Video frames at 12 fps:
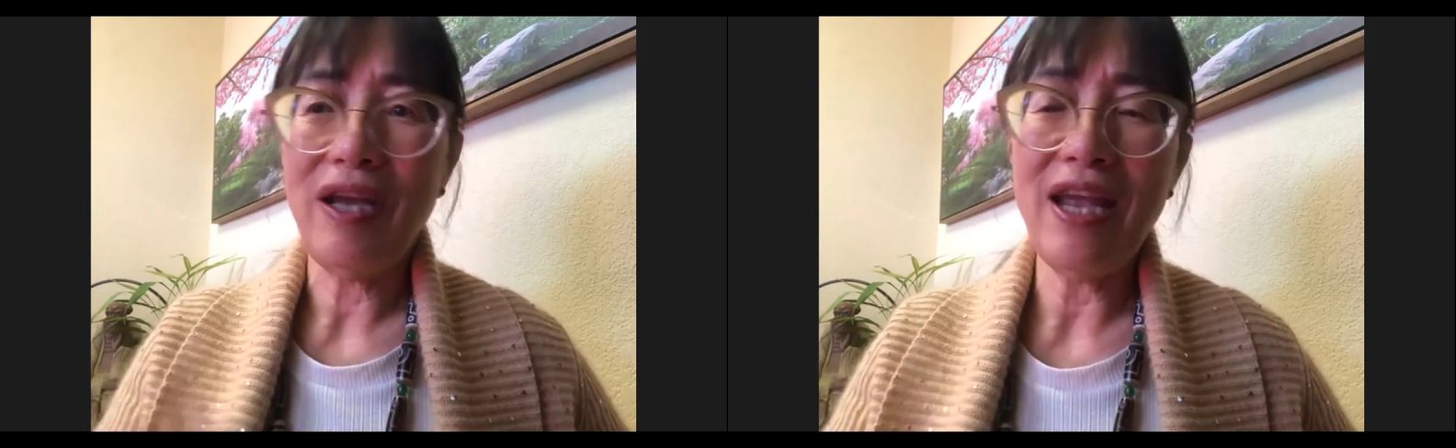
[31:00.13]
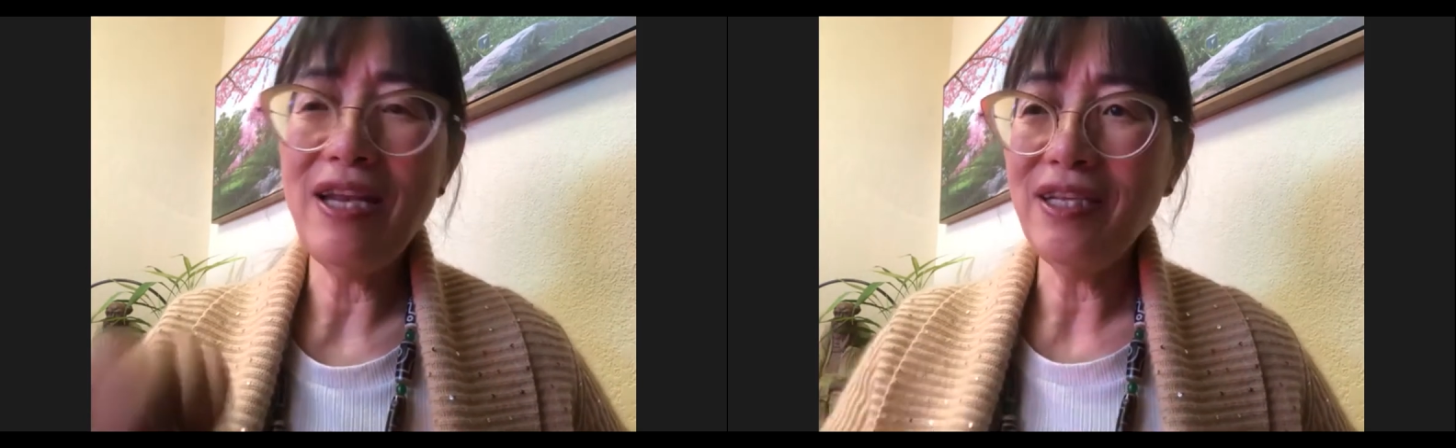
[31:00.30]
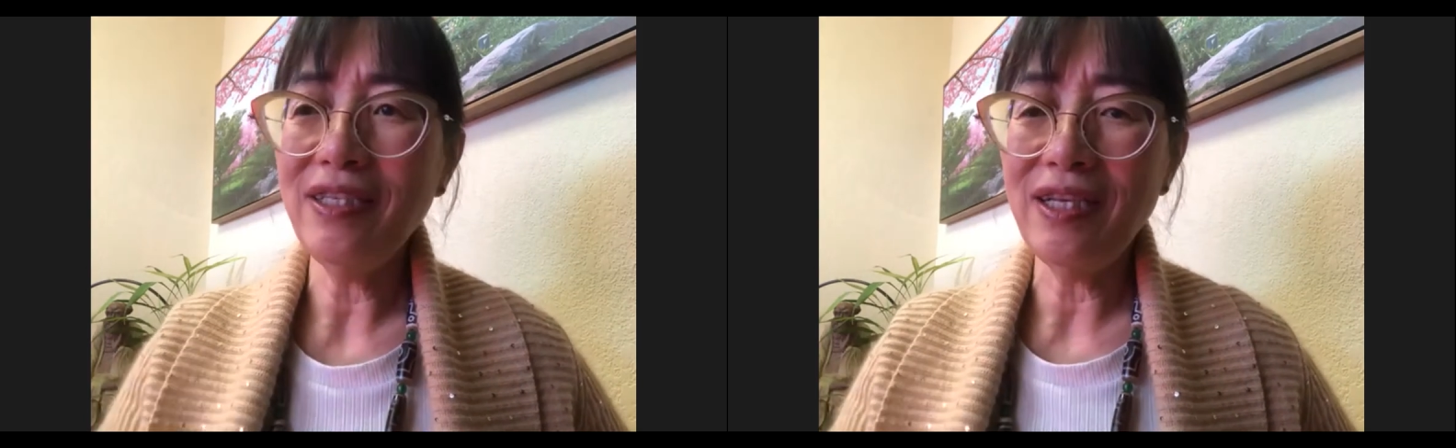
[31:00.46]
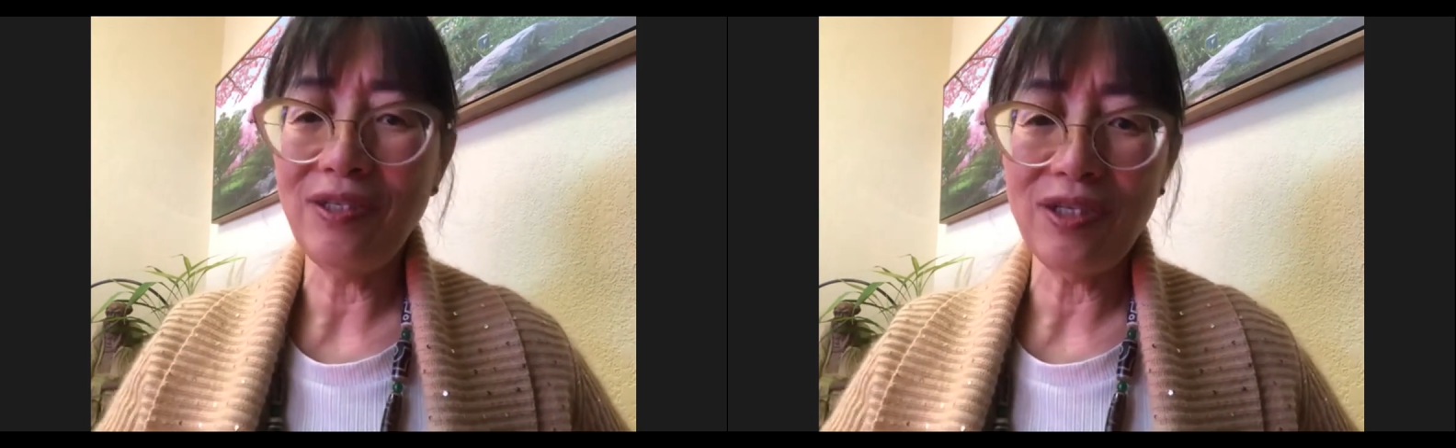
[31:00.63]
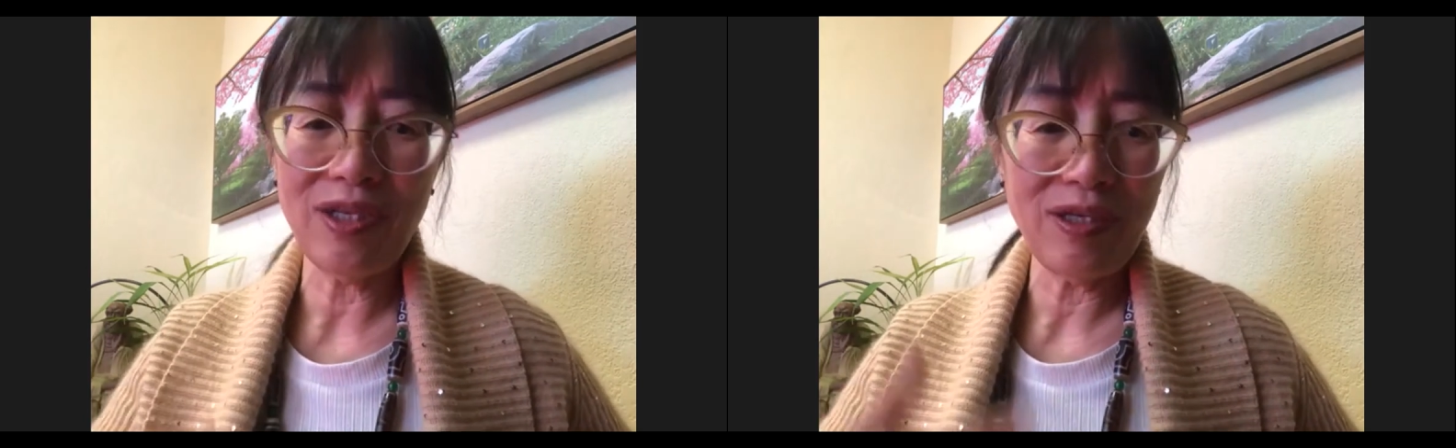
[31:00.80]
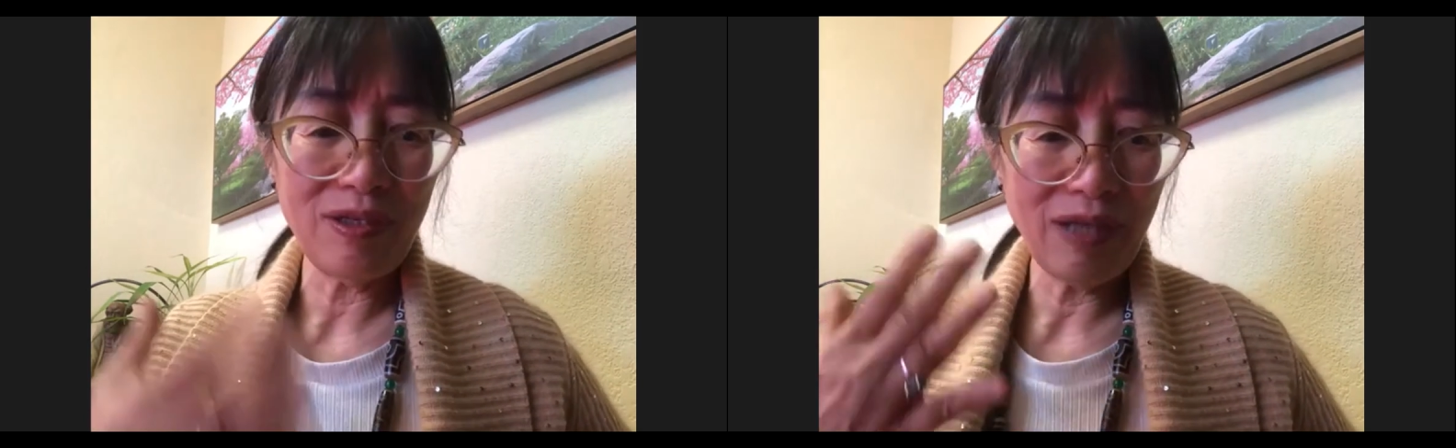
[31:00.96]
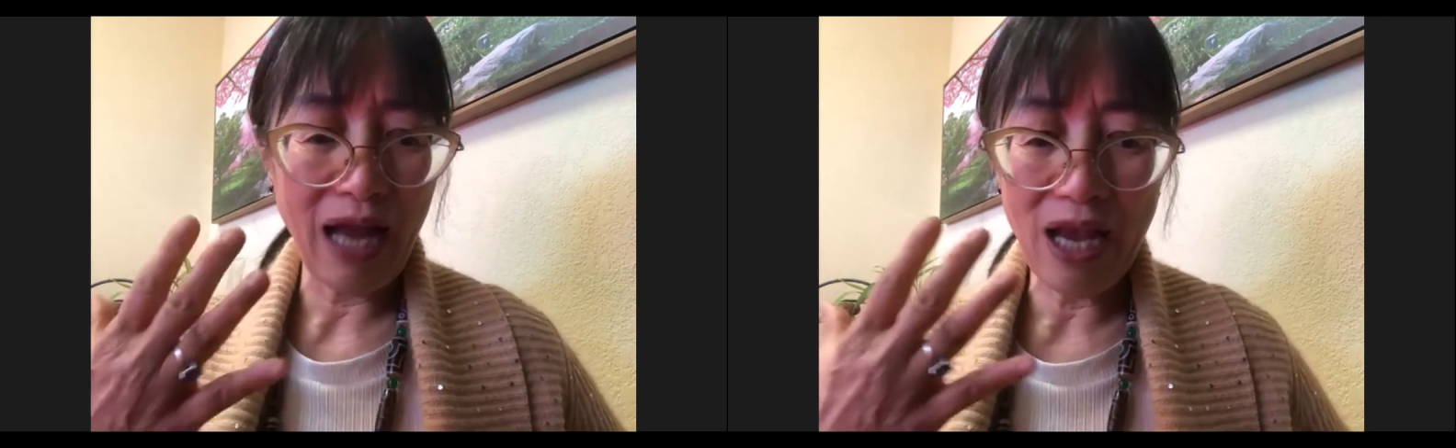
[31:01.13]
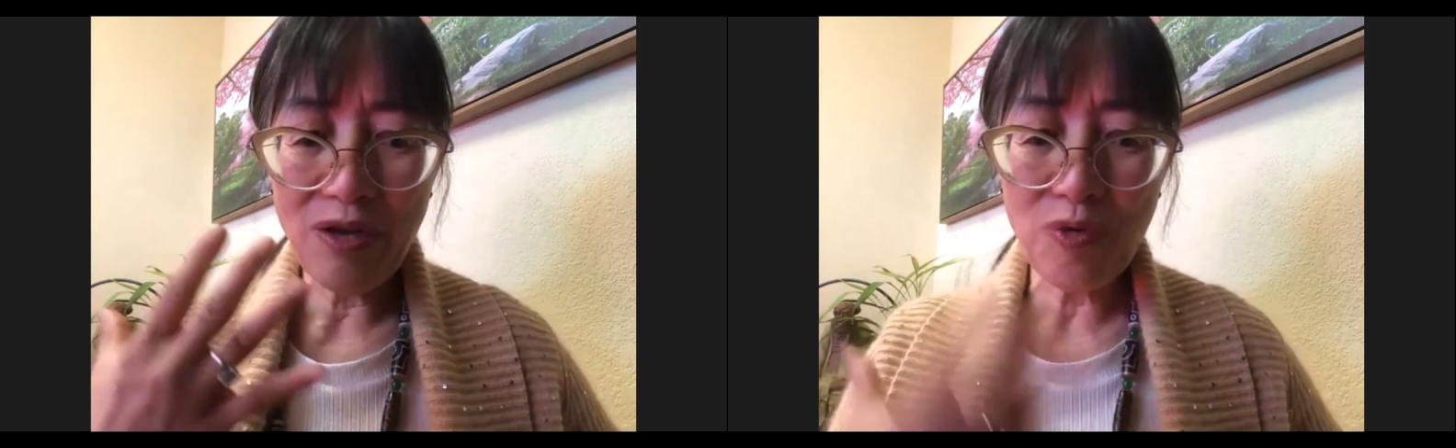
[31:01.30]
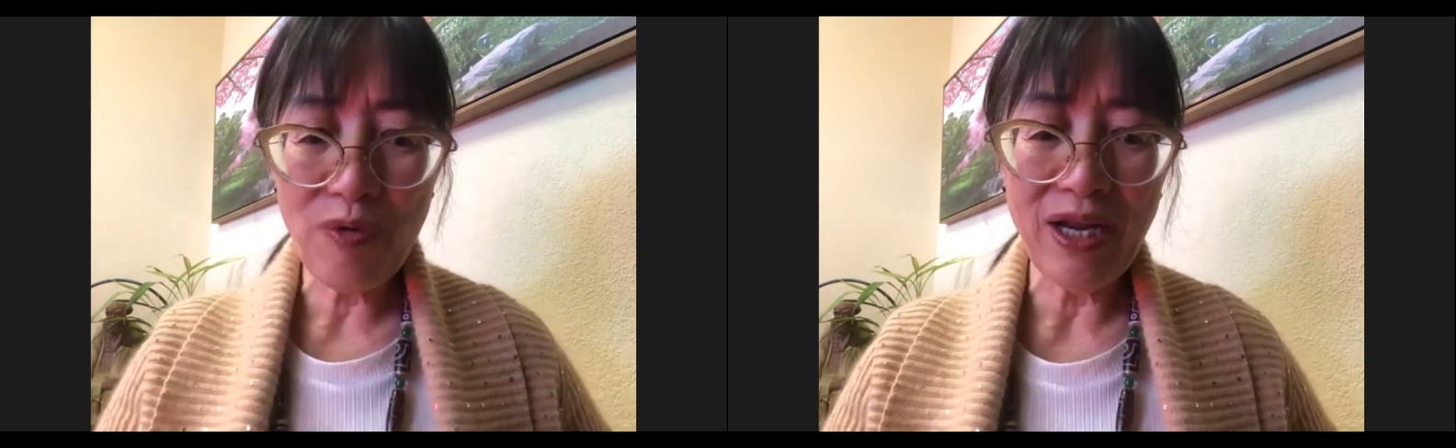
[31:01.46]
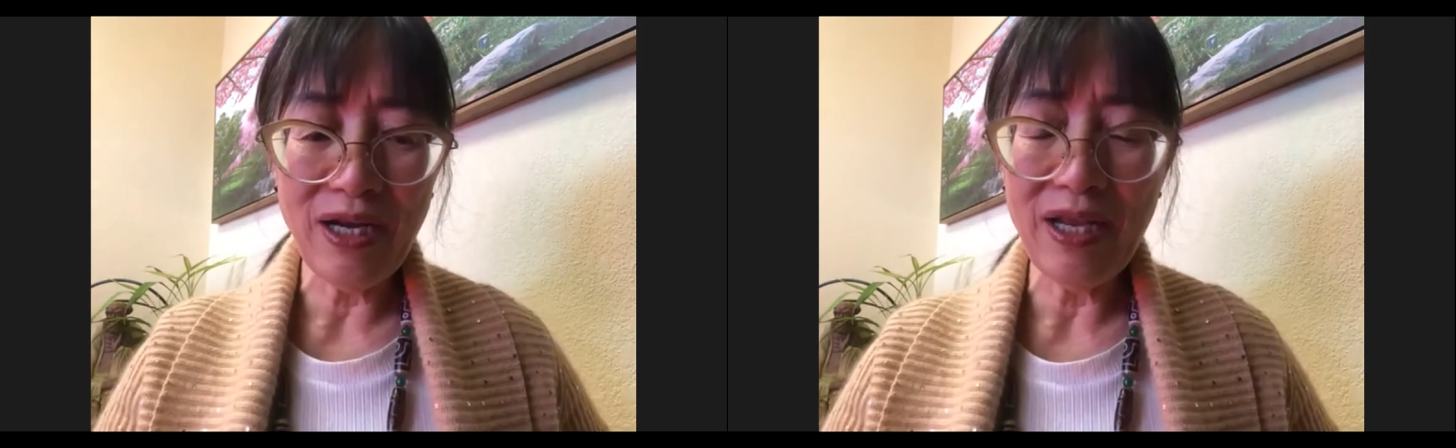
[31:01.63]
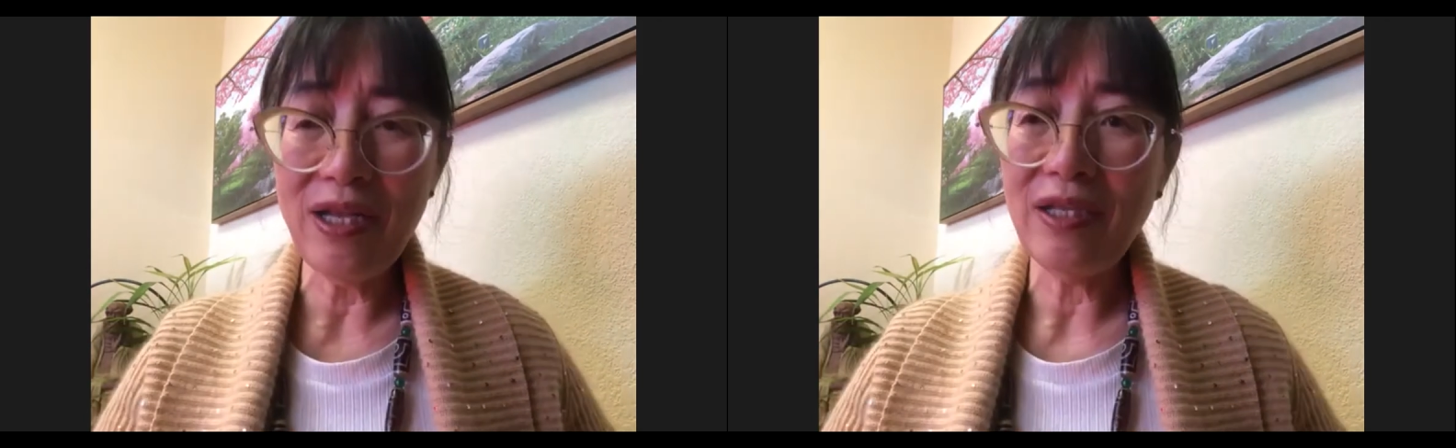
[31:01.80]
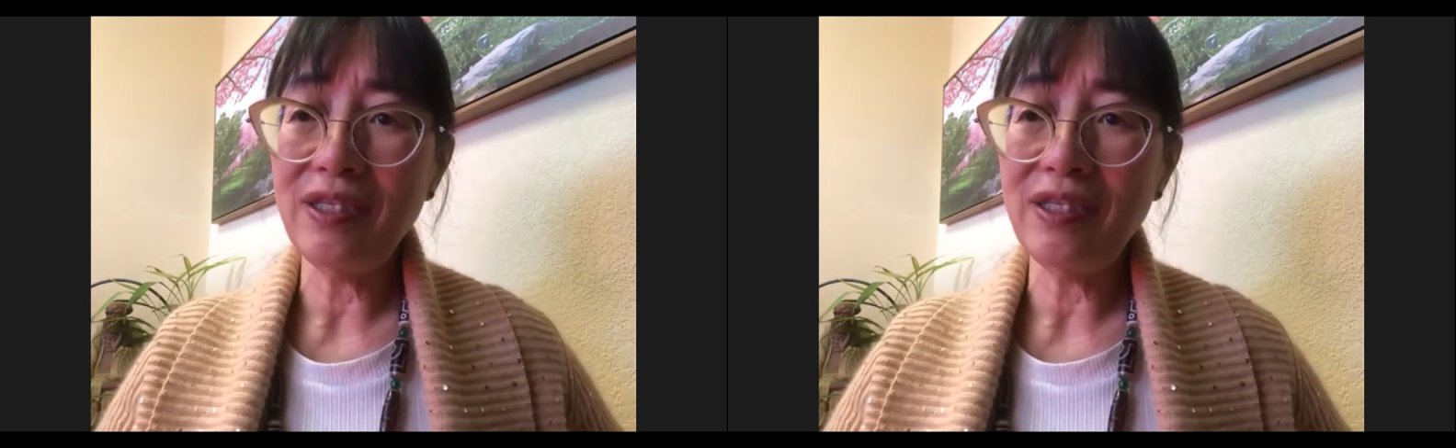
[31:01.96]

anything, just I really,